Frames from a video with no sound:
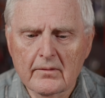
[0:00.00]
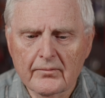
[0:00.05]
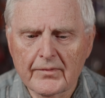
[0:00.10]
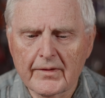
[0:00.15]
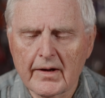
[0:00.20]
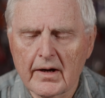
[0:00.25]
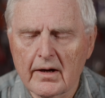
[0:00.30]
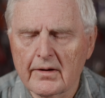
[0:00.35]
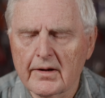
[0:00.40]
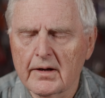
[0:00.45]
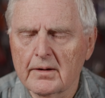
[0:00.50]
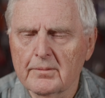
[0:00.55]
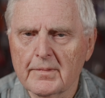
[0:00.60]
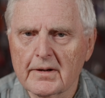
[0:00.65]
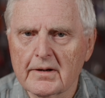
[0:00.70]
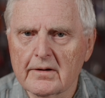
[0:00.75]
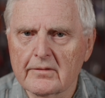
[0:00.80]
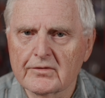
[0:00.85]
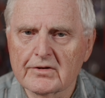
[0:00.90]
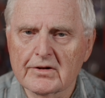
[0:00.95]
Now, that
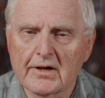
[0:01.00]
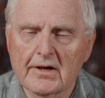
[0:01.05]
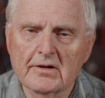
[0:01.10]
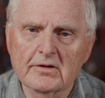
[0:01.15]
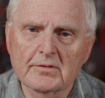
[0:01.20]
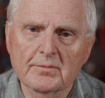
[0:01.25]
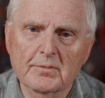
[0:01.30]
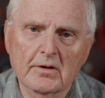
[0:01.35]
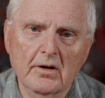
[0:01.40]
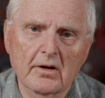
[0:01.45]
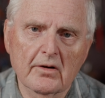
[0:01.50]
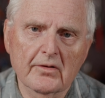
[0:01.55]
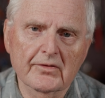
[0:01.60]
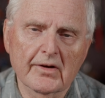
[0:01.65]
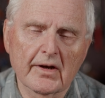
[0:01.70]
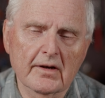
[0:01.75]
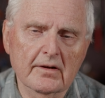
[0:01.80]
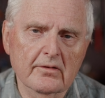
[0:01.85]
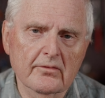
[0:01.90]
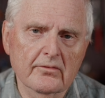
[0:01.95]
may have changed because
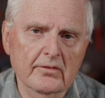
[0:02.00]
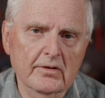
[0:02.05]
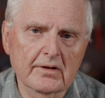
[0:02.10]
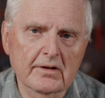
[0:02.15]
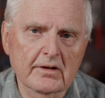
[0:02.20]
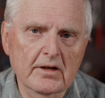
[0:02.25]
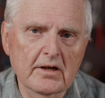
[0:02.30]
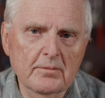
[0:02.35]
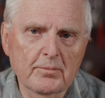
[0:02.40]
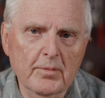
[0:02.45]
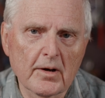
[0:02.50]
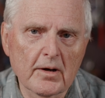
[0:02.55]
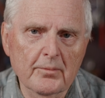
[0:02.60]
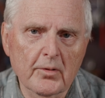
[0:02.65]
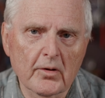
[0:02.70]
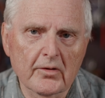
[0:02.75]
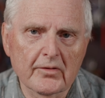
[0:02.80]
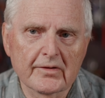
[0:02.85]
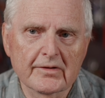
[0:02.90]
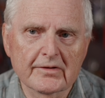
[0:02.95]
I don't really keep up
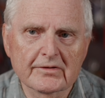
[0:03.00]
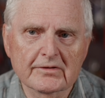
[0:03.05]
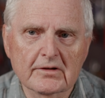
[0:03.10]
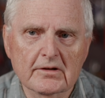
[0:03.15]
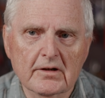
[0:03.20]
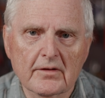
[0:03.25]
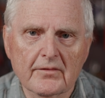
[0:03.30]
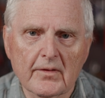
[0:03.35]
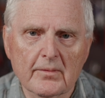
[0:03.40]
on this stuff.